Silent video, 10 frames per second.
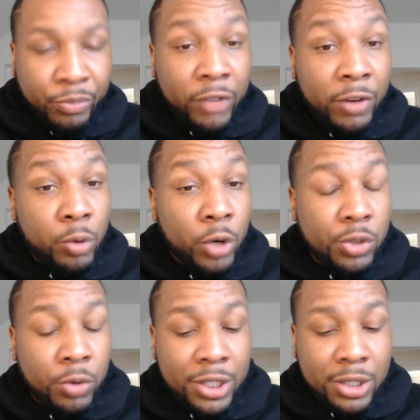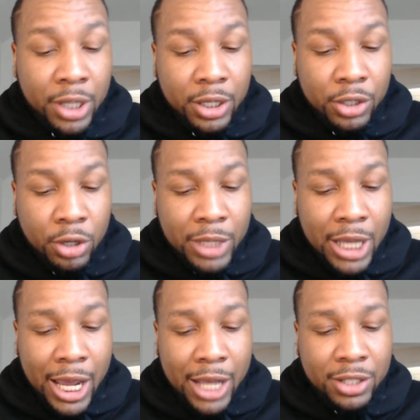February 22nd, you're going to be
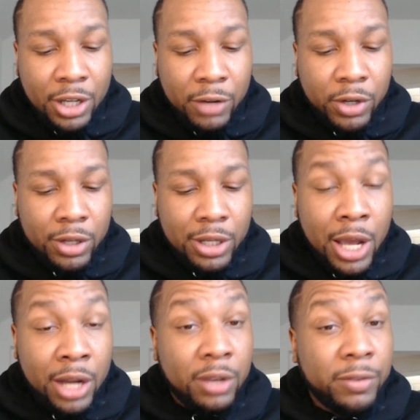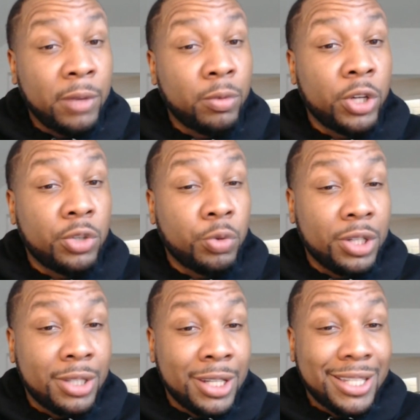at South Carolina. February
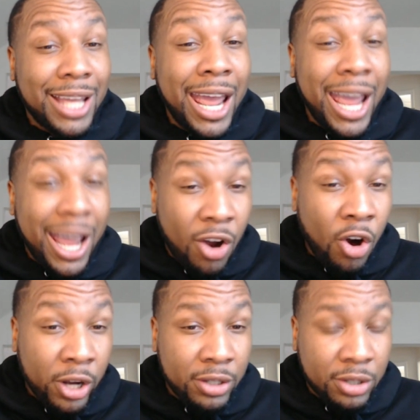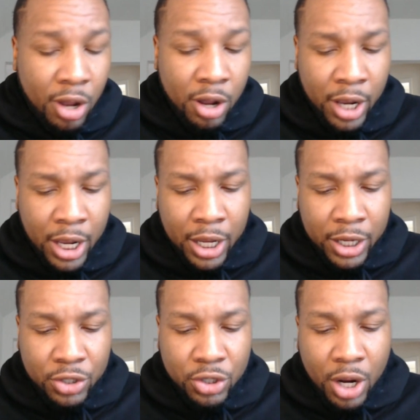26th at Arkansas
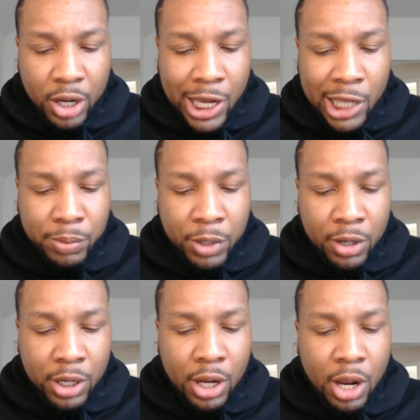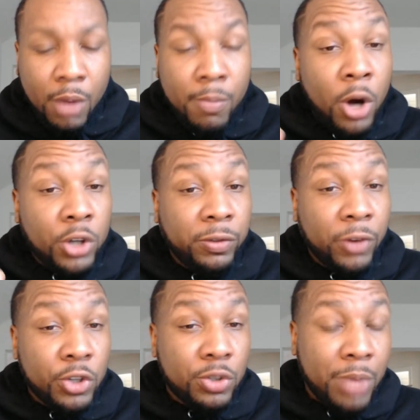against John Calipari. March
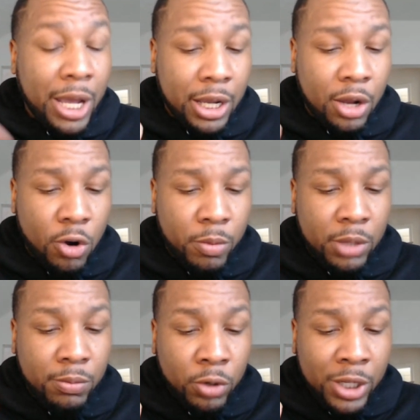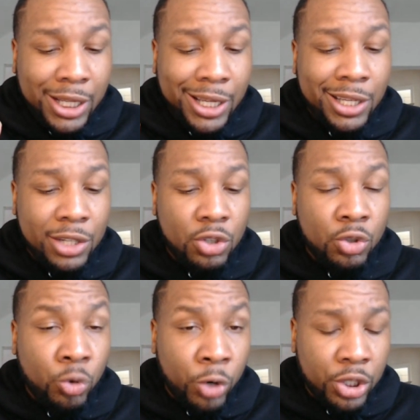1st, back at home in the Moody against
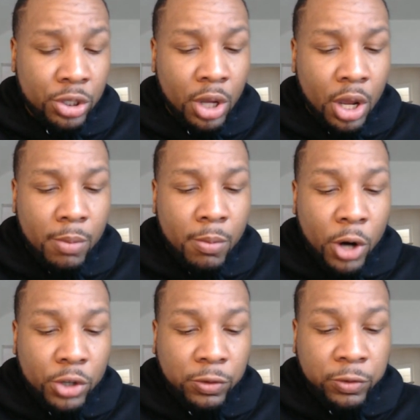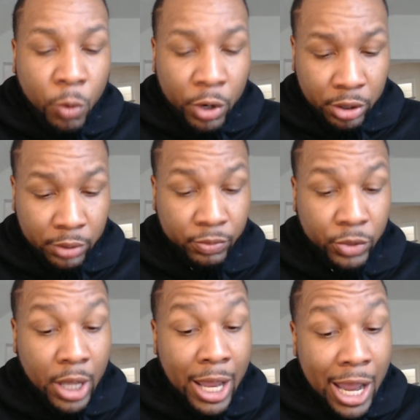Georgia. March 4th
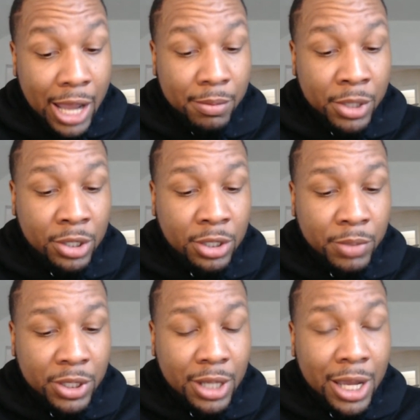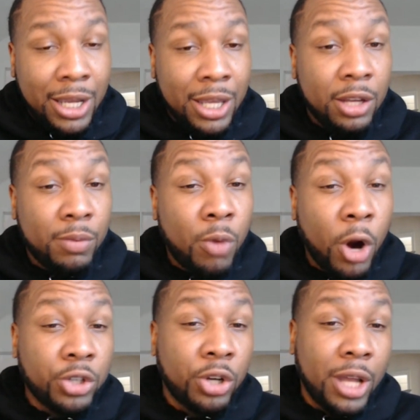at Mississippi State. And then
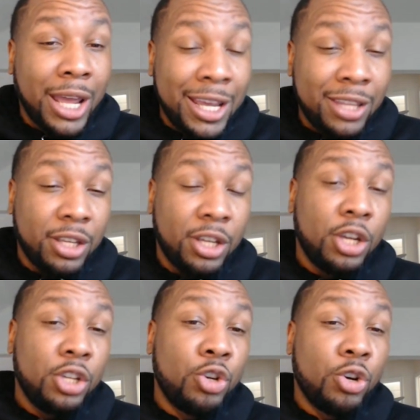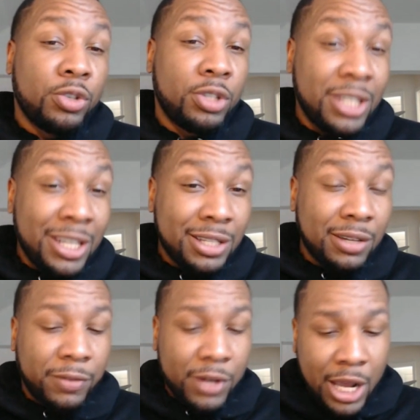March 8th, your season
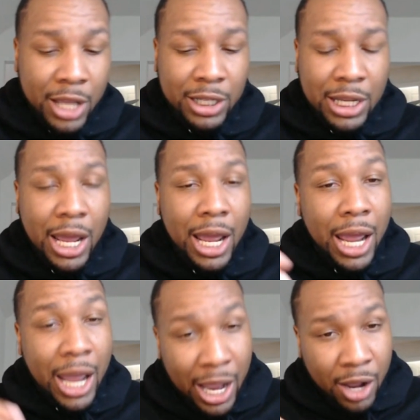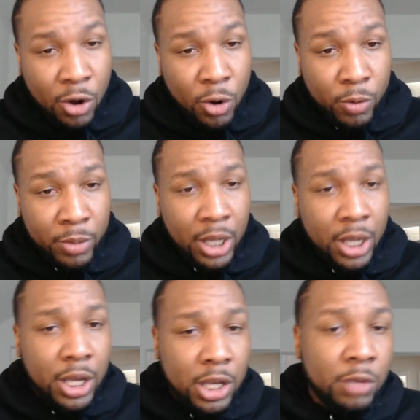finale at home
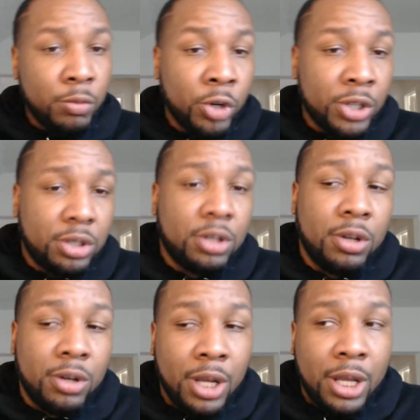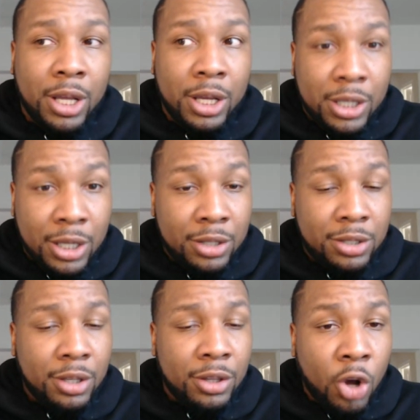in the Moody Center
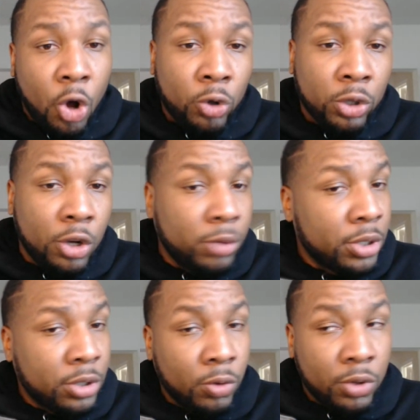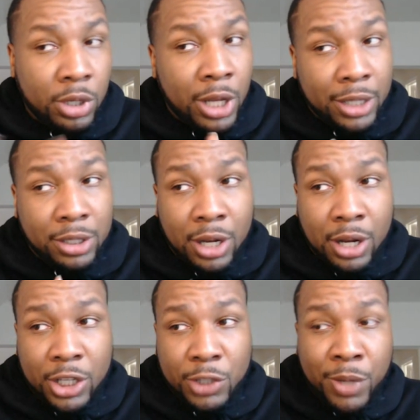against the Oklahoma Sooners. So like I said,
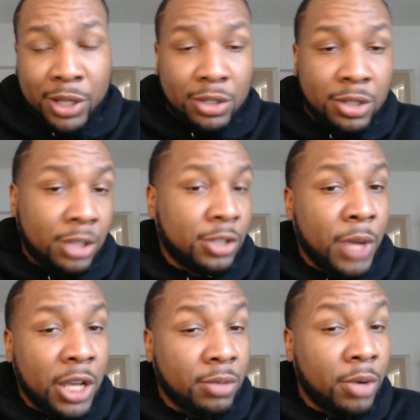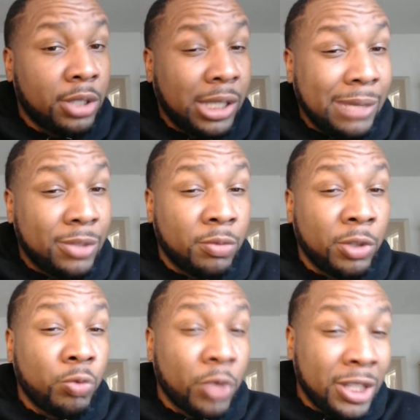I expect this Texas basketball team to be
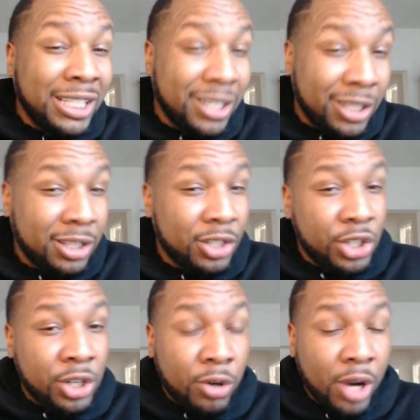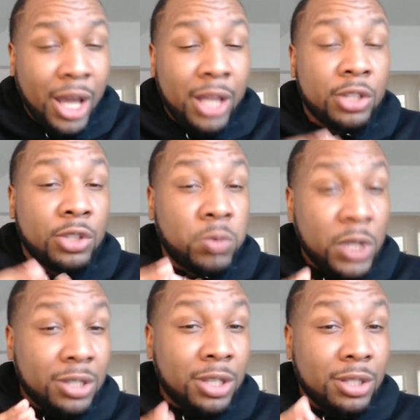really good this year. The
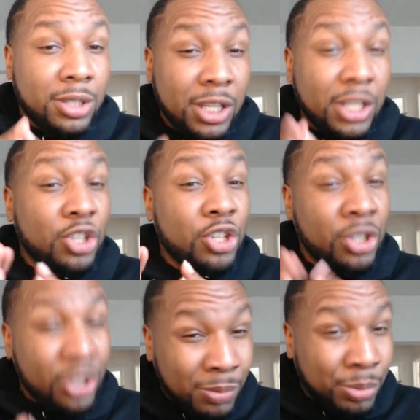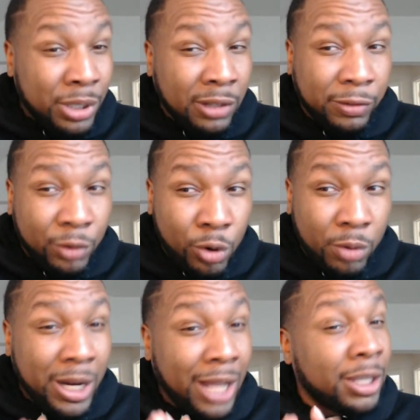Sweet 16 should be the floor,
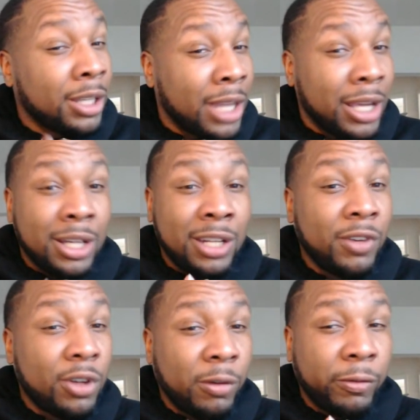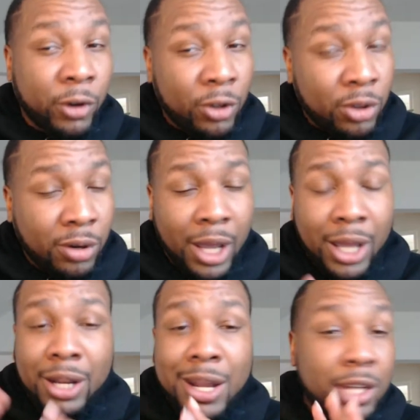but I think they could even go further.
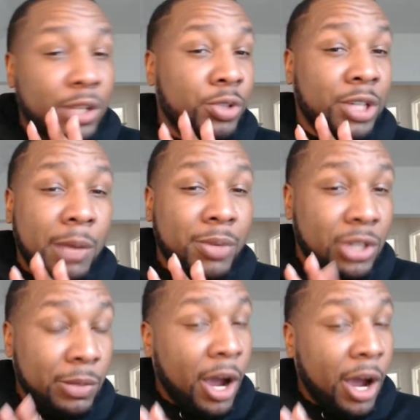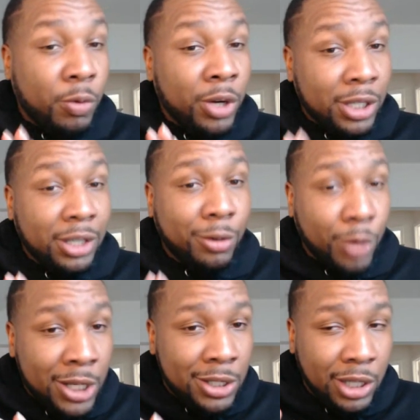National championship, I don't want to get
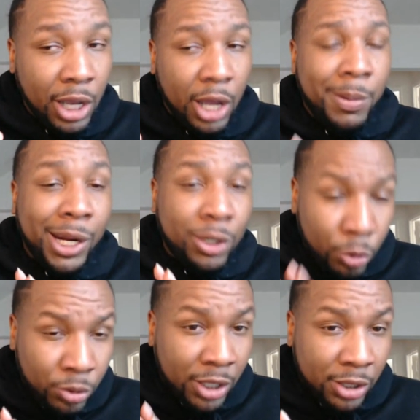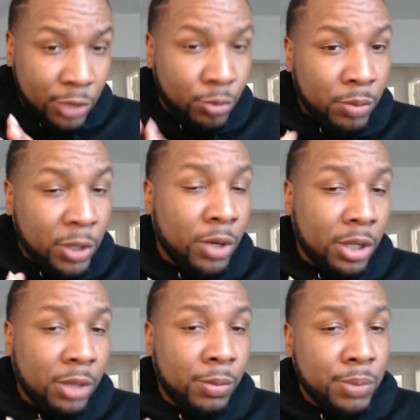crazy, but I do think this will be one of
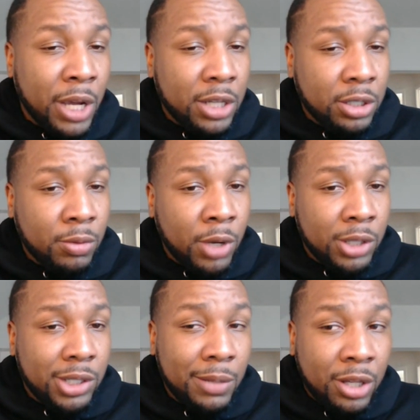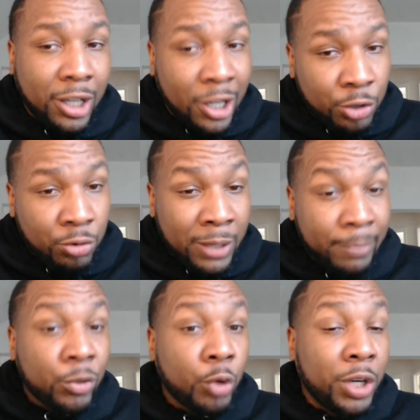the best basketball teams in the country
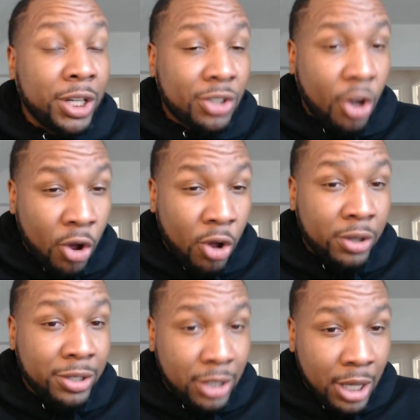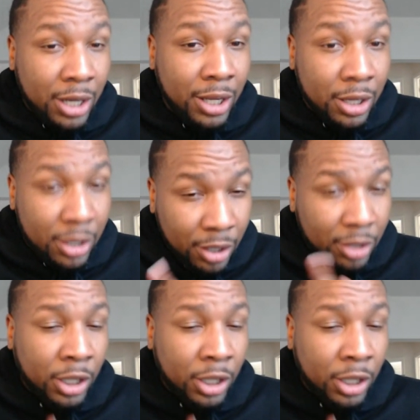when it's all said and done.